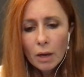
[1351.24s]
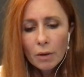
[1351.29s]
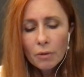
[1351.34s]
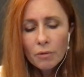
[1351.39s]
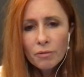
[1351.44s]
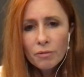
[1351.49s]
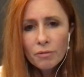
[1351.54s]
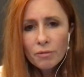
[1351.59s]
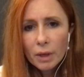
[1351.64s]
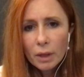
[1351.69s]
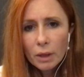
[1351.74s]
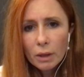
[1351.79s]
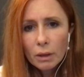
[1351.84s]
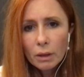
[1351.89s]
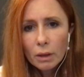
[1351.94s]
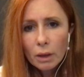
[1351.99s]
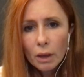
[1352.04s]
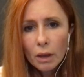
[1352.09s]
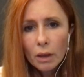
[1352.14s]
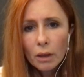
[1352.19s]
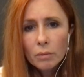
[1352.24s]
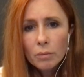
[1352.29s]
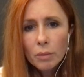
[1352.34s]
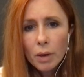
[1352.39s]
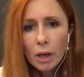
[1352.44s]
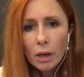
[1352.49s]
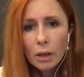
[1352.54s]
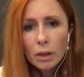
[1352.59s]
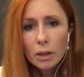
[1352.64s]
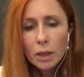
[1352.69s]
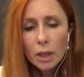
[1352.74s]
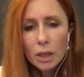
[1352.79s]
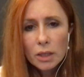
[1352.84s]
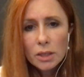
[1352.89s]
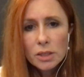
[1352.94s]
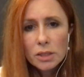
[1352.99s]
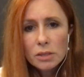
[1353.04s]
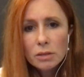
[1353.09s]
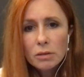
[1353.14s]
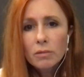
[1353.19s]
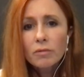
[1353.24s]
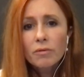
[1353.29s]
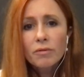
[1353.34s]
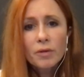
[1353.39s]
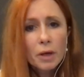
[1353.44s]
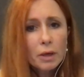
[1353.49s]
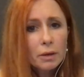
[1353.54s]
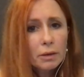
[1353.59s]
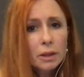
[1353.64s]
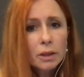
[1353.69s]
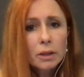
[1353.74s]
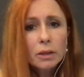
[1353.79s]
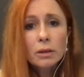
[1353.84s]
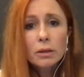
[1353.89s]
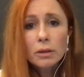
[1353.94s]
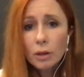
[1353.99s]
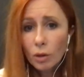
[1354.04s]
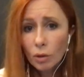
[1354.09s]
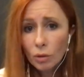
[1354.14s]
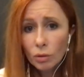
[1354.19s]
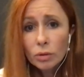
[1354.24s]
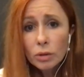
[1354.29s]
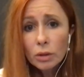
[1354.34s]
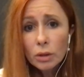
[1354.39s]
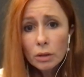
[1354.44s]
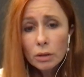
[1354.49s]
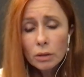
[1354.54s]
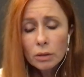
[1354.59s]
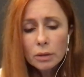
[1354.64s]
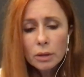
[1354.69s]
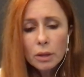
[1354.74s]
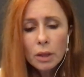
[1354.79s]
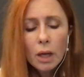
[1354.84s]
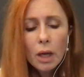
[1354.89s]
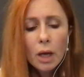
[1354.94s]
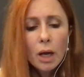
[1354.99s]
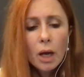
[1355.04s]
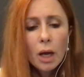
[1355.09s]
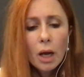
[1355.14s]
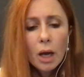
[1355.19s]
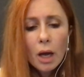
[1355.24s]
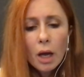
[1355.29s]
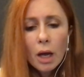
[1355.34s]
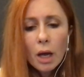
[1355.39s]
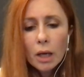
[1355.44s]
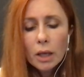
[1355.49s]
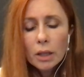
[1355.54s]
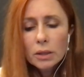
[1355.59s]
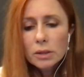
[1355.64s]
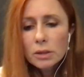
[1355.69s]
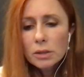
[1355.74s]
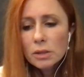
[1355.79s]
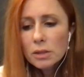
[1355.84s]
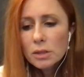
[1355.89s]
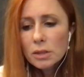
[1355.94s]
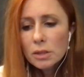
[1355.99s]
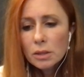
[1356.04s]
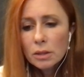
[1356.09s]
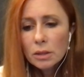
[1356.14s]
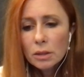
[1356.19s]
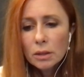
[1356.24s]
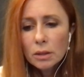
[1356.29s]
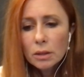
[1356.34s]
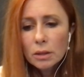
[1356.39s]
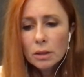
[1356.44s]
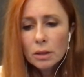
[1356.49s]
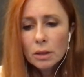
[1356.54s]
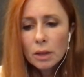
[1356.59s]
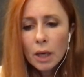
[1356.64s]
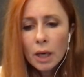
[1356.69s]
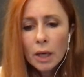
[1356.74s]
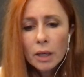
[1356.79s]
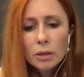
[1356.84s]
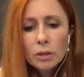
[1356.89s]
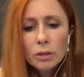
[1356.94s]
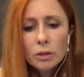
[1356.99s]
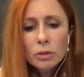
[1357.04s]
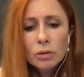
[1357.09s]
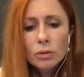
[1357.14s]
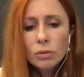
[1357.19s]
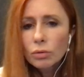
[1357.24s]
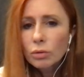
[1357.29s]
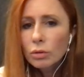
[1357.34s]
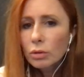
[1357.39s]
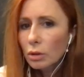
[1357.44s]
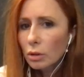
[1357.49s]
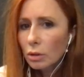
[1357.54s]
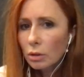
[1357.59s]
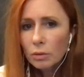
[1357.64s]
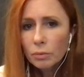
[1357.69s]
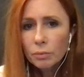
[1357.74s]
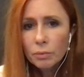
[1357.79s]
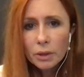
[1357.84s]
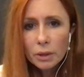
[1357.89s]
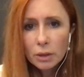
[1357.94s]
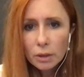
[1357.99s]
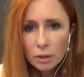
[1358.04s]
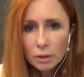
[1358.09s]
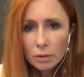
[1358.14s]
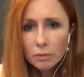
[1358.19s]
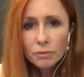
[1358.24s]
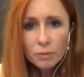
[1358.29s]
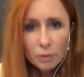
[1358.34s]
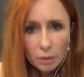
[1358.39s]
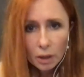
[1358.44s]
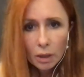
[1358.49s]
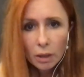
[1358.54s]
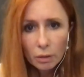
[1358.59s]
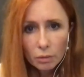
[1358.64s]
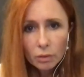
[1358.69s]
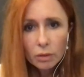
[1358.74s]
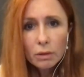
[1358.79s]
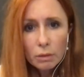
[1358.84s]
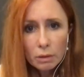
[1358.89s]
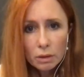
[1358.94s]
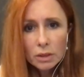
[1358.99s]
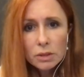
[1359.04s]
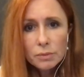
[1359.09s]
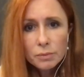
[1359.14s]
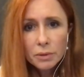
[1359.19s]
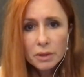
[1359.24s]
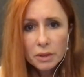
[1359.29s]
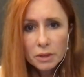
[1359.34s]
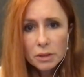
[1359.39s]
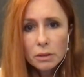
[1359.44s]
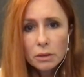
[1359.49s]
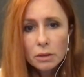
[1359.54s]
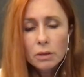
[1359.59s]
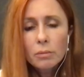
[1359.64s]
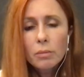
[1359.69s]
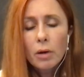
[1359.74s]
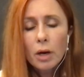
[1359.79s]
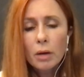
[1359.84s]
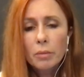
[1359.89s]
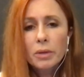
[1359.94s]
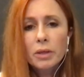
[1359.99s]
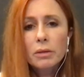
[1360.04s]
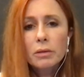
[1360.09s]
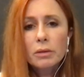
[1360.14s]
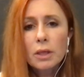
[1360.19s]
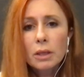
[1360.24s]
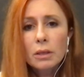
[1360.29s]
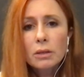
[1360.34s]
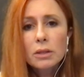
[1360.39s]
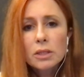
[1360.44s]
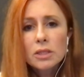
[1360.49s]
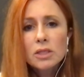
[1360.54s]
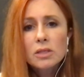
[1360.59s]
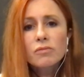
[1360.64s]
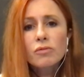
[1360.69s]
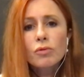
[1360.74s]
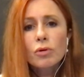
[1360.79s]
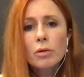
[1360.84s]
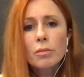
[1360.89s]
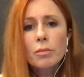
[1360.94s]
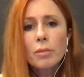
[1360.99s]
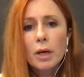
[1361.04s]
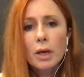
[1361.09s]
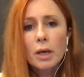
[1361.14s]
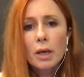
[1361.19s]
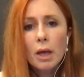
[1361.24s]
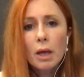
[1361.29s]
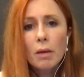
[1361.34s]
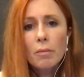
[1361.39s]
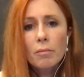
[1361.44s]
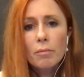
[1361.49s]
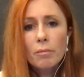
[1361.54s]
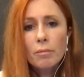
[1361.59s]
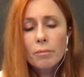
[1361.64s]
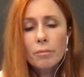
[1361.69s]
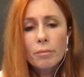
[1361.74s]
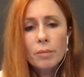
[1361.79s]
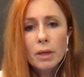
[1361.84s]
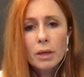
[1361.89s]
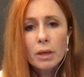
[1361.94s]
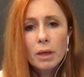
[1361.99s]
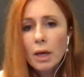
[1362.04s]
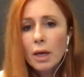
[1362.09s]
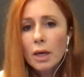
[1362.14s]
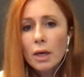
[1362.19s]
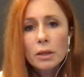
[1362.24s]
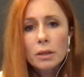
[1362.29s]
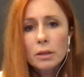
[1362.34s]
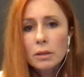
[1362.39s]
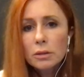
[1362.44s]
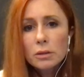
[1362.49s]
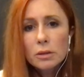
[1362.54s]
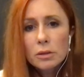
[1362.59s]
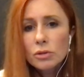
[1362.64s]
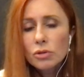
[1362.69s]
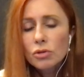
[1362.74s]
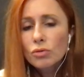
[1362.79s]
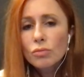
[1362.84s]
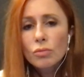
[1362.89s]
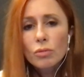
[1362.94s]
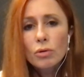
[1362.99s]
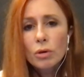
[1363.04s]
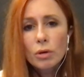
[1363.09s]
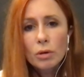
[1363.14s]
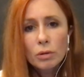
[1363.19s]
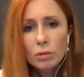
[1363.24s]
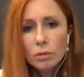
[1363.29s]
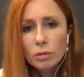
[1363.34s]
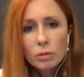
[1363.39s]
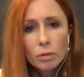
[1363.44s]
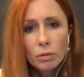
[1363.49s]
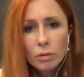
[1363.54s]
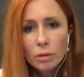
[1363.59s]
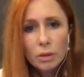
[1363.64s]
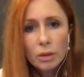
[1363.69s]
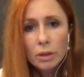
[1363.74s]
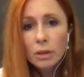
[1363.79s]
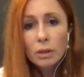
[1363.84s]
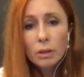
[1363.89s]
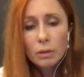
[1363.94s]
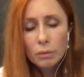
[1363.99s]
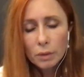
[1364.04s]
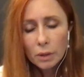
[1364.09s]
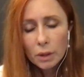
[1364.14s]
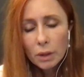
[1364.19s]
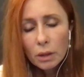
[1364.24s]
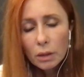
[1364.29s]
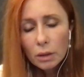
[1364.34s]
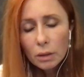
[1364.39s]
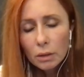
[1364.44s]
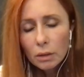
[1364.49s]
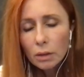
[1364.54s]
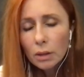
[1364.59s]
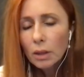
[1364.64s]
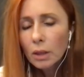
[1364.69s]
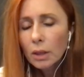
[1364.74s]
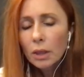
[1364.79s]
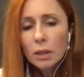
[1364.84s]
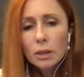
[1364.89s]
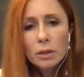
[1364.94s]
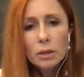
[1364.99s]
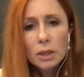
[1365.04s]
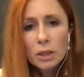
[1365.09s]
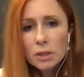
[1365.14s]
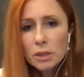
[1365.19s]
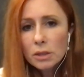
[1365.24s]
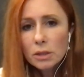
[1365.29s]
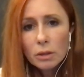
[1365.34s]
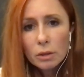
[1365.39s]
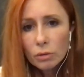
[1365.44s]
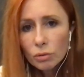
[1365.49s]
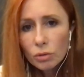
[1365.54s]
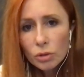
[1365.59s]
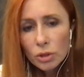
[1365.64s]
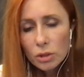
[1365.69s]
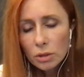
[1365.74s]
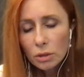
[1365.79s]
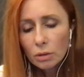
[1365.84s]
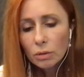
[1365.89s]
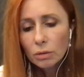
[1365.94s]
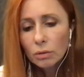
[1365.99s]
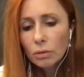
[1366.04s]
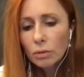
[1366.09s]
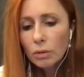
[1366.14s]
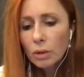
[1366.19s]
think it might last very long. And I do not believe now in this particular moment that this war might be ended tomorrow or in a week. It doesn't look so.